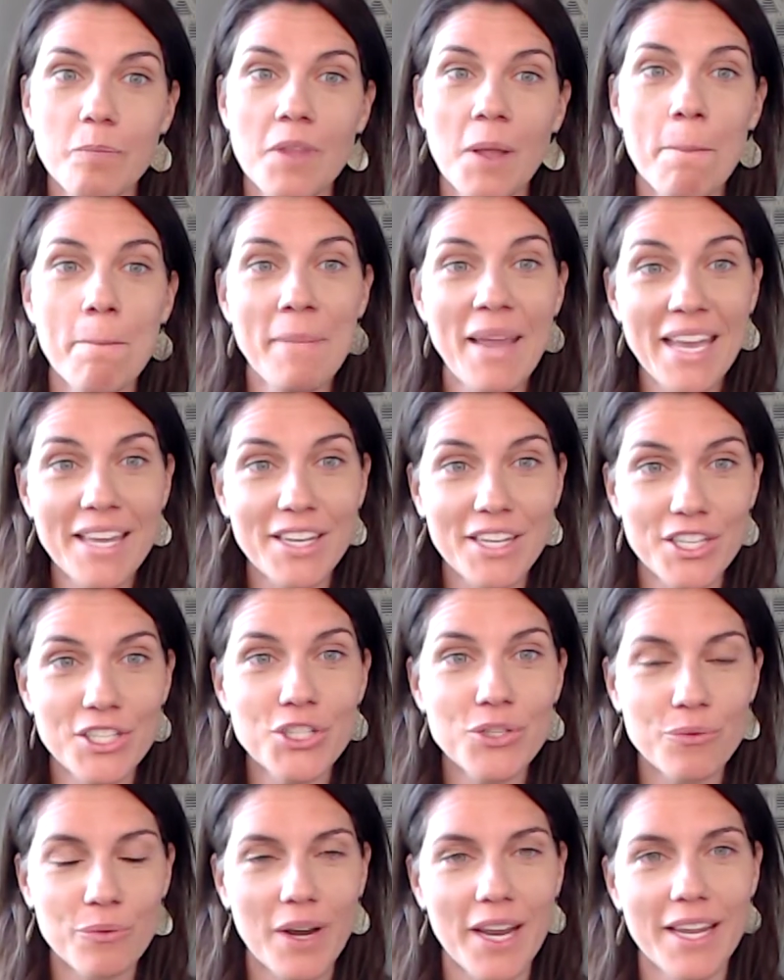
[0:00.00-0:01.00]

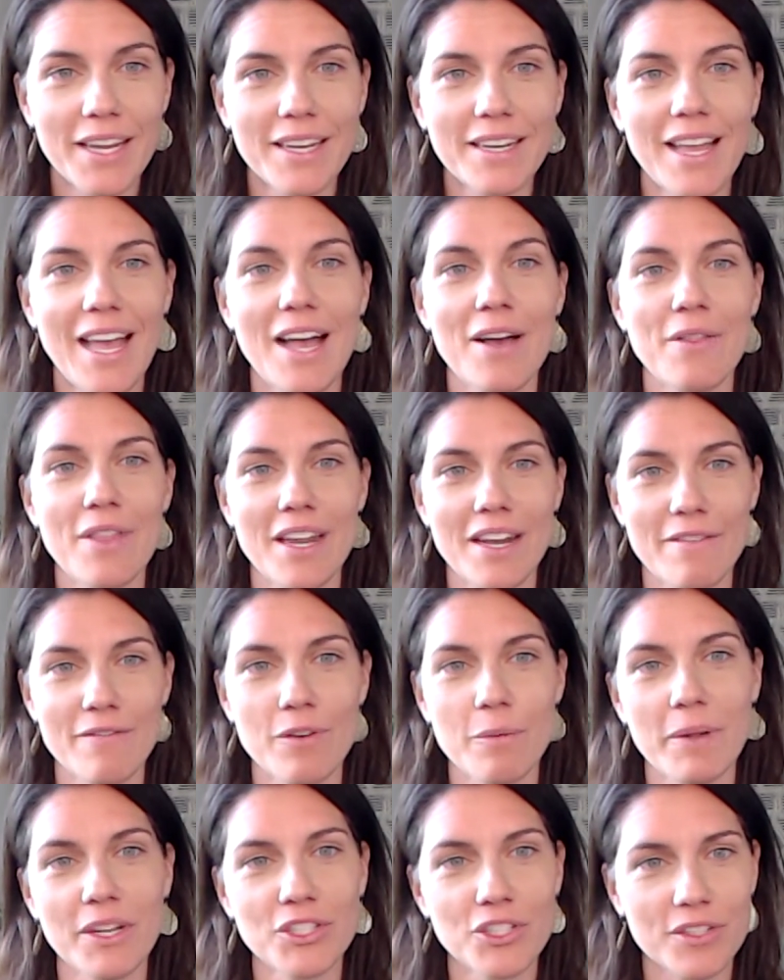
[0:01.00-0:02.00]
manage, right, how that
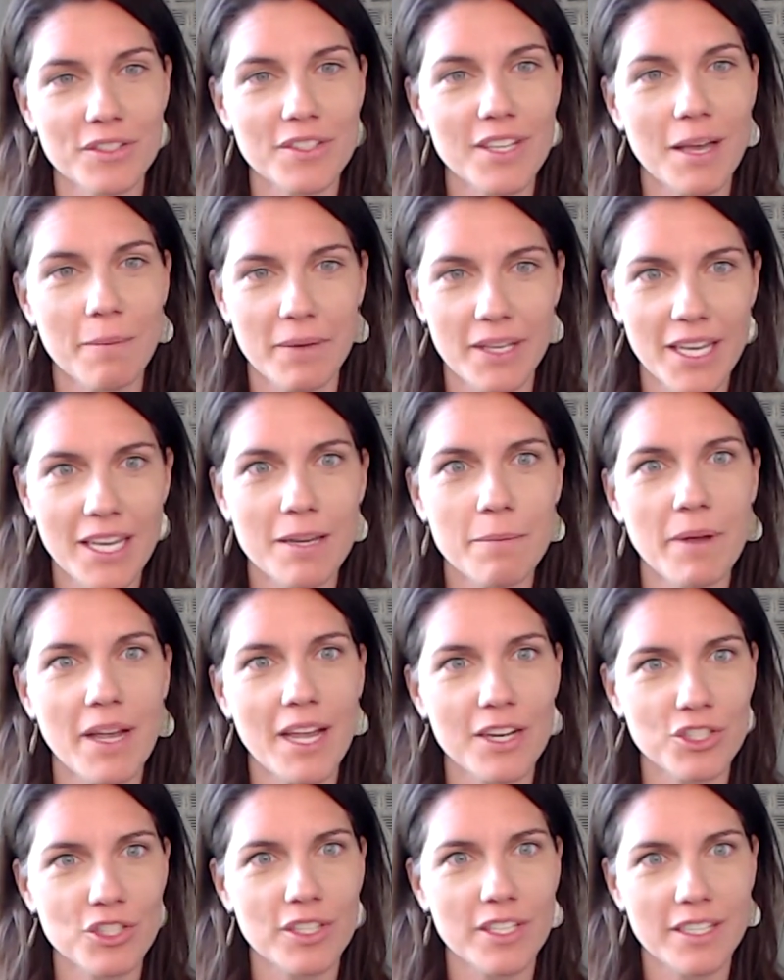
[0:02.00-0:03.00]
information is coming in by
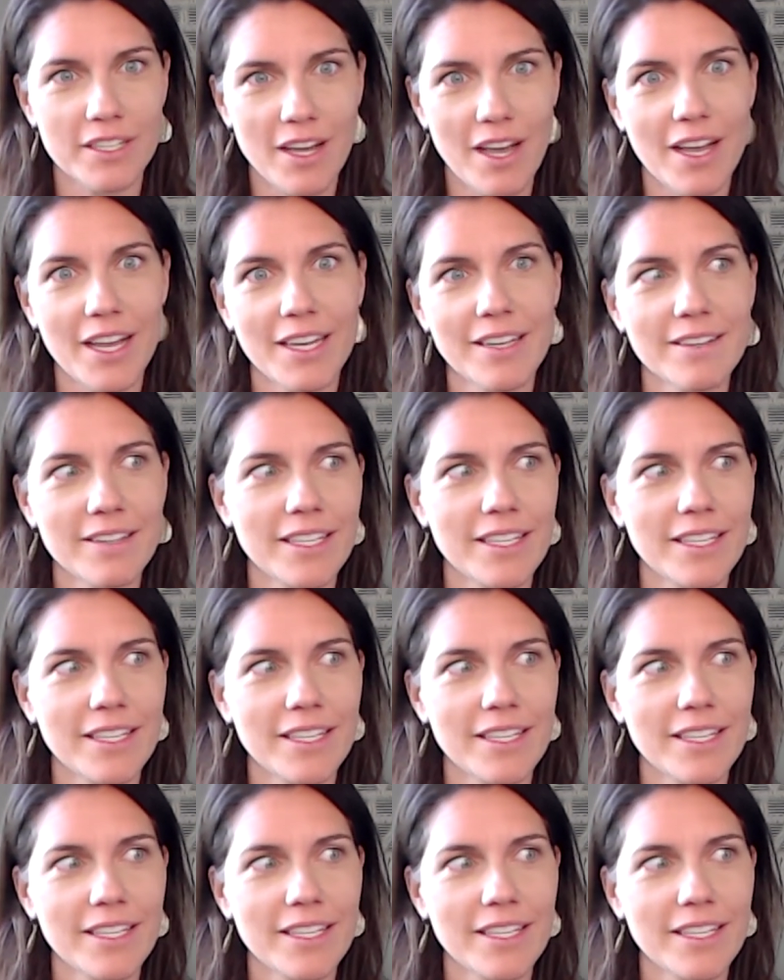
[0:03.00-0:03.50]
actually not